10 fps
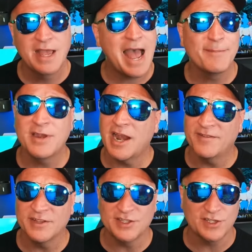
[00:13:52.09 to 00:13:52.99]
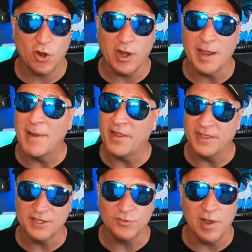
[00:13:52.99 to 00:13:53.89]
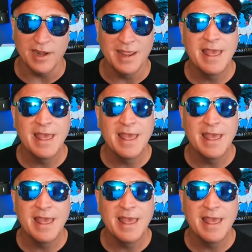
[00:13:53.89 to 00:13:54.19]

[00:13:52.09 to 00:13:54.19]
I'm not even sorry about this one.